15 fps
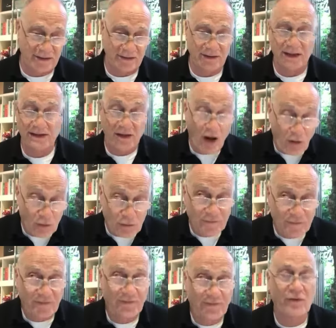and hold for
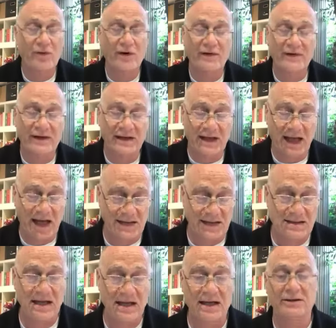4, and then
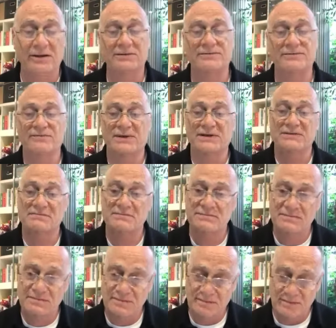exhale, but
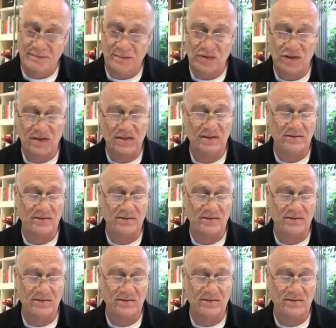just